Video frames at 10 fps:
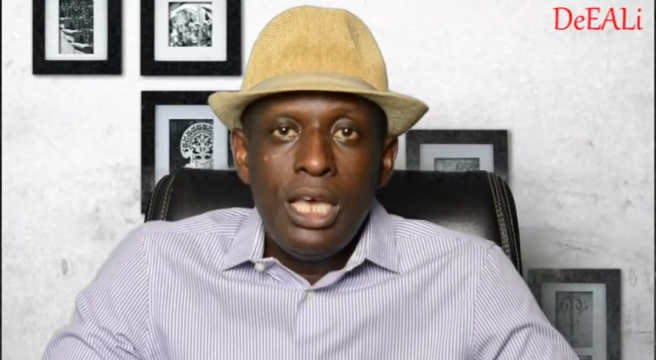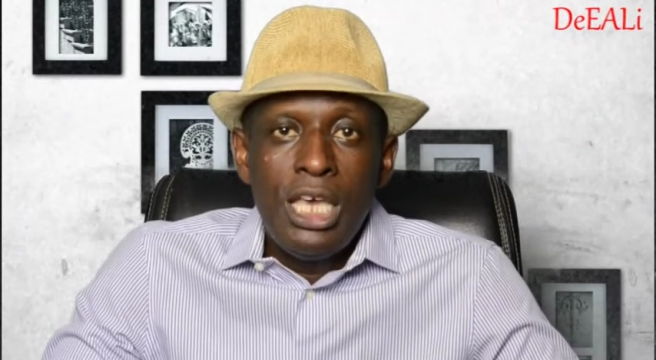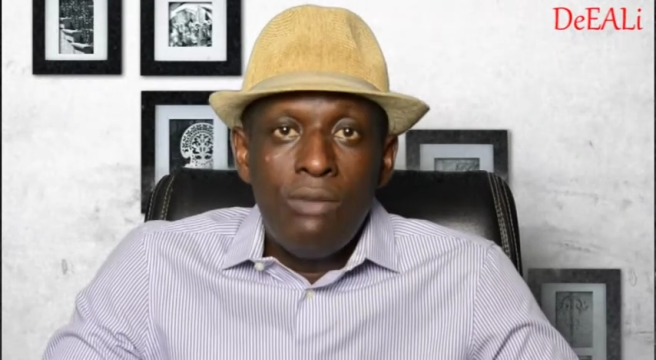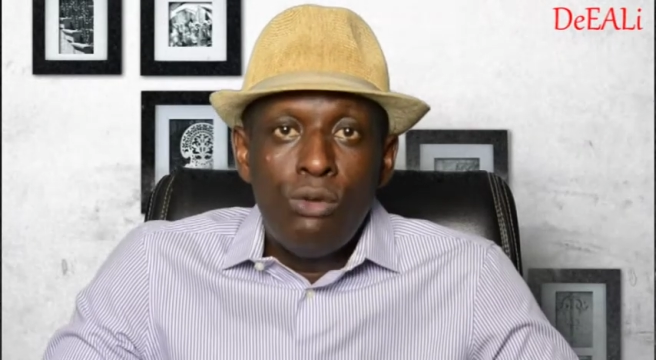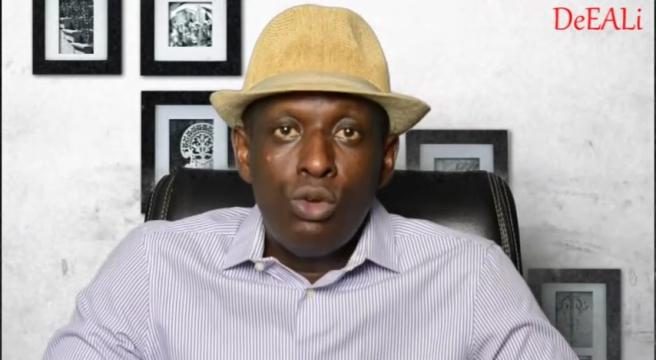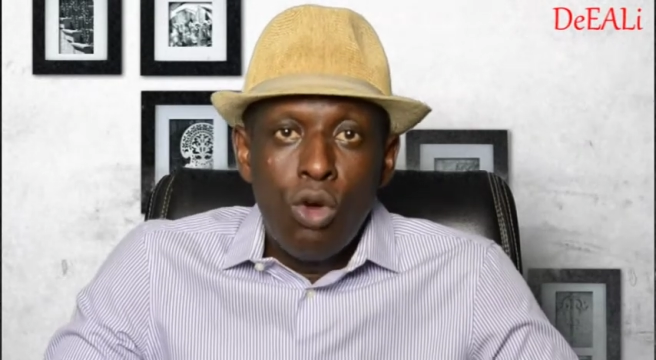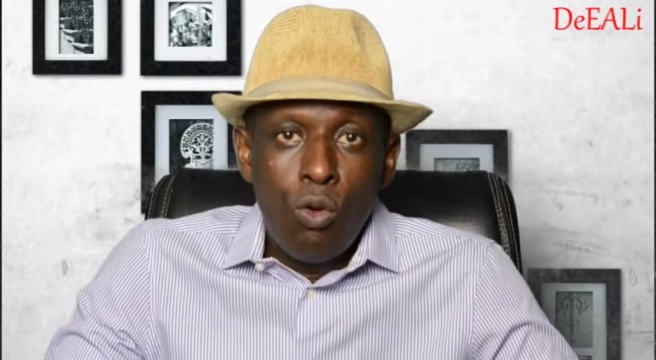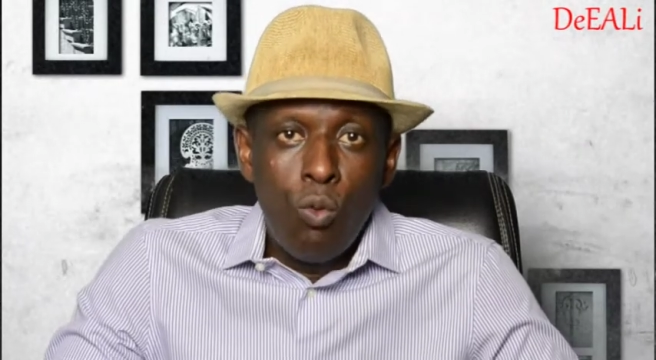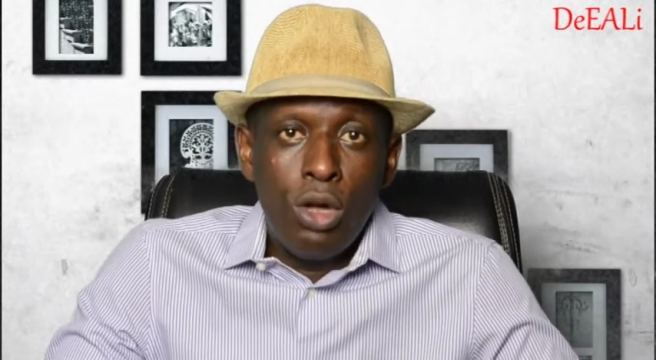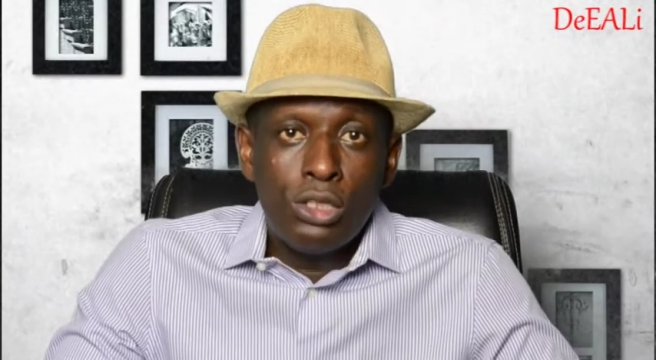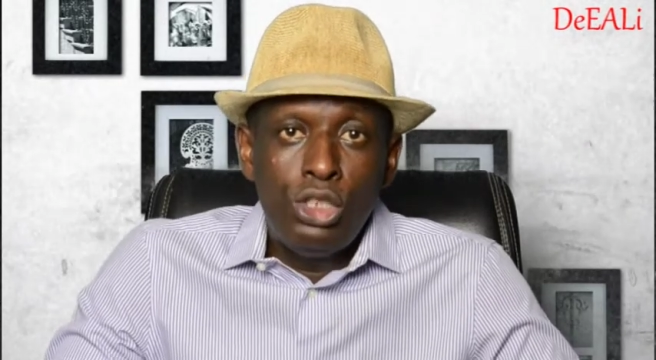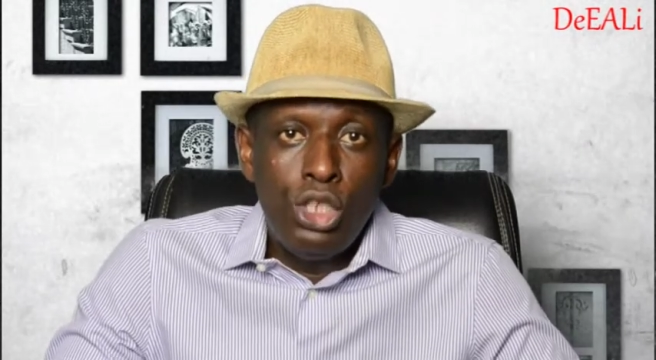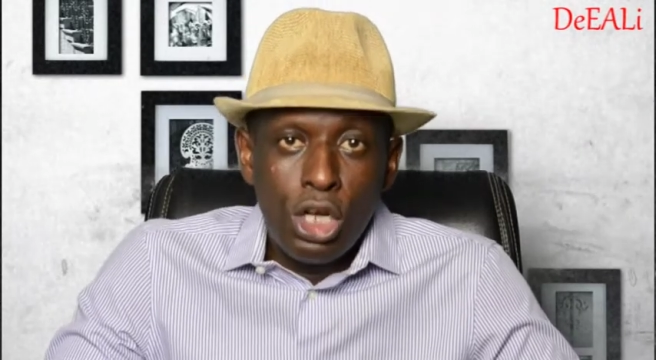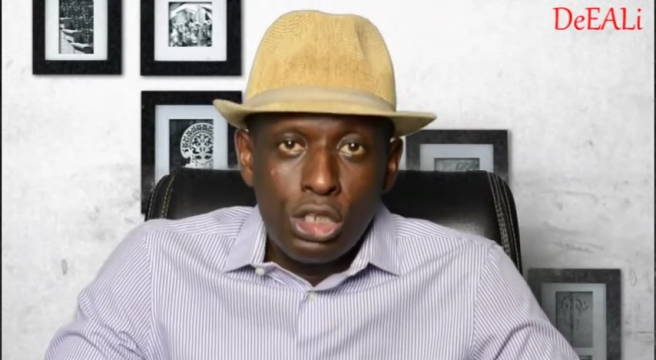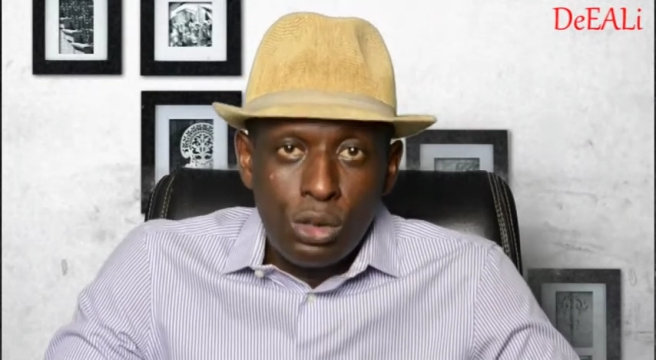If you don't want
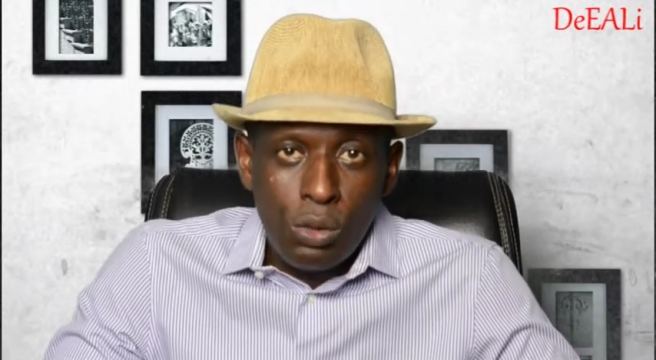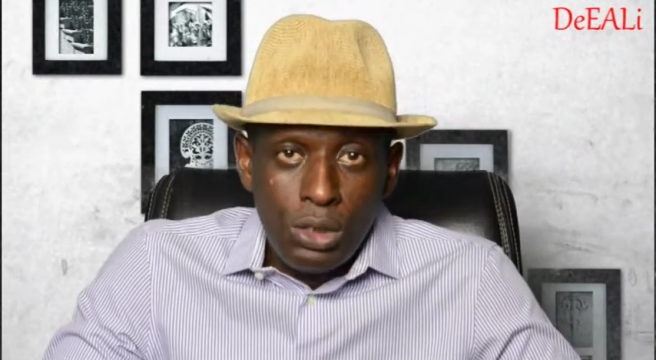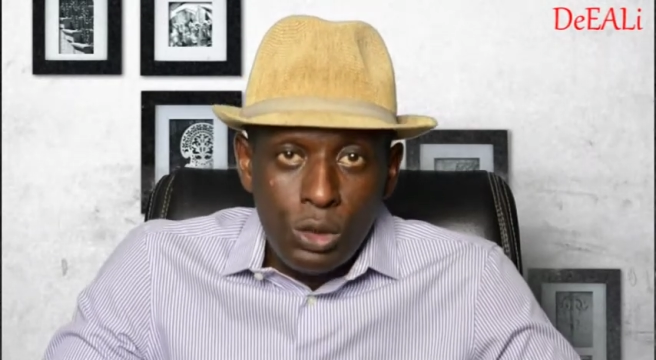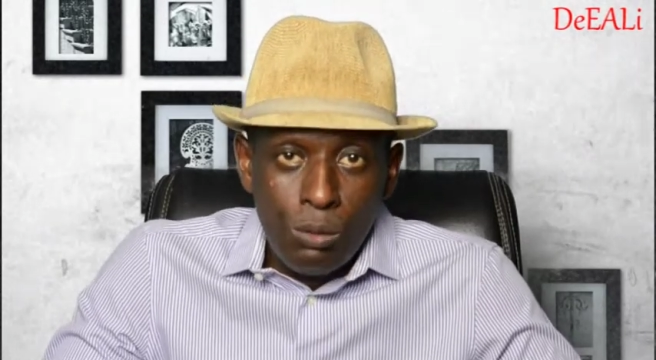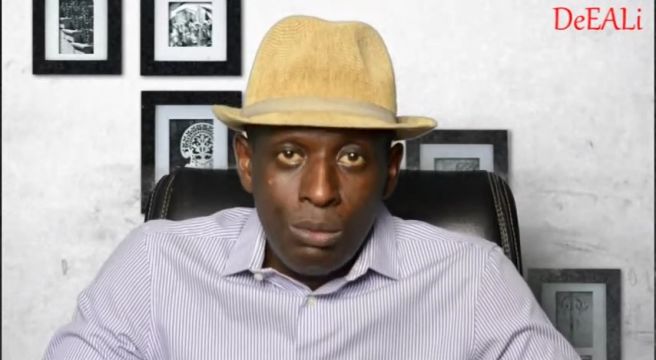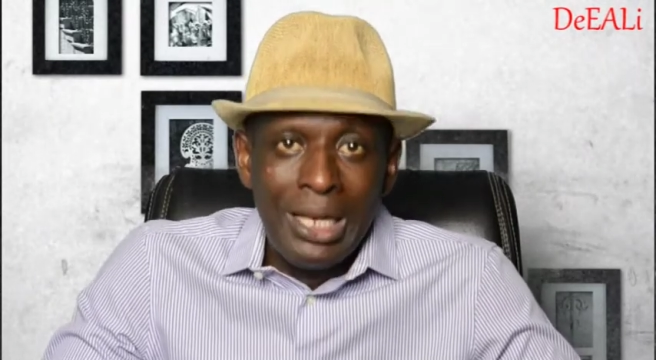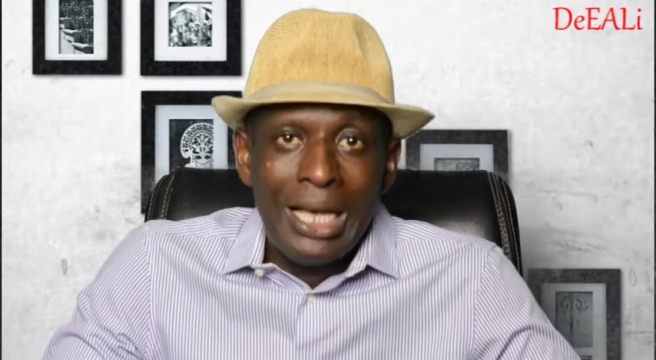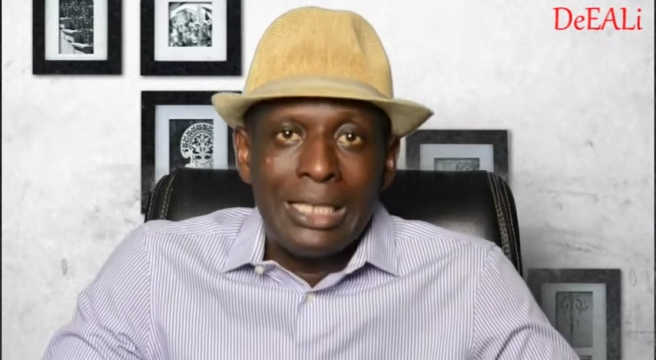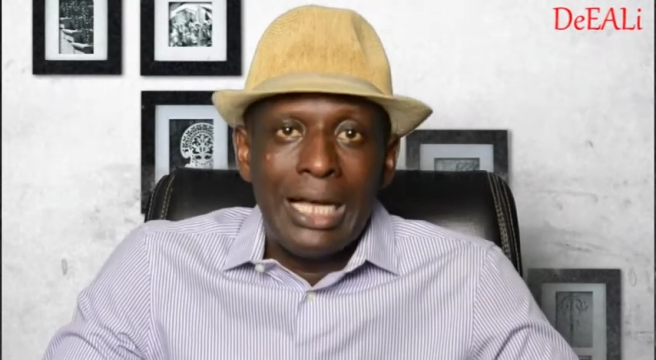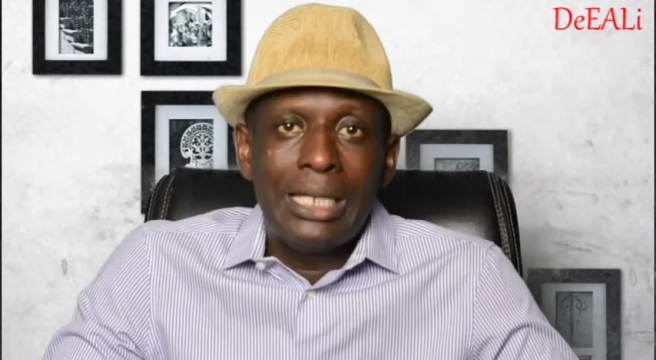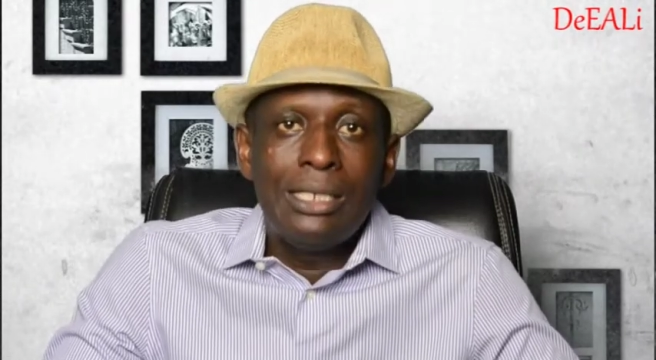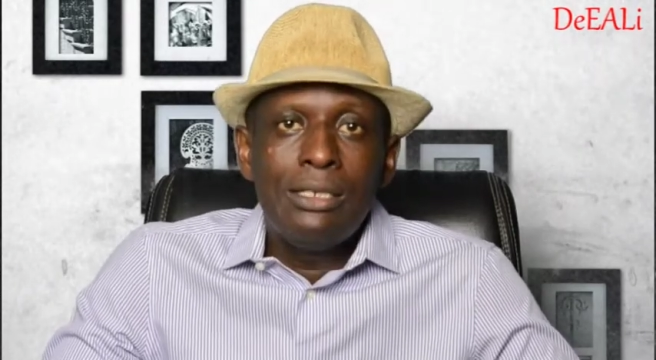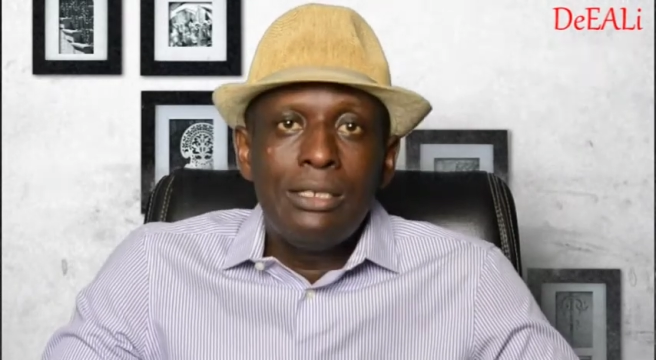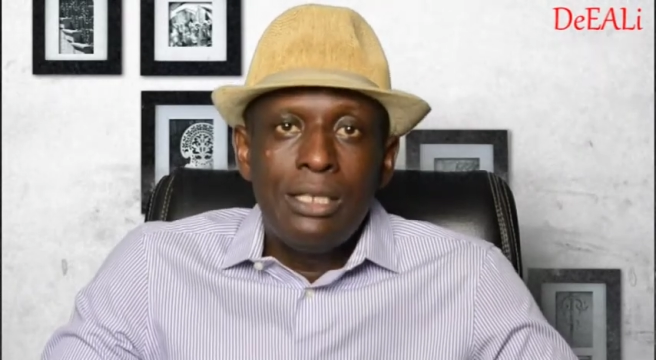your story to be like that,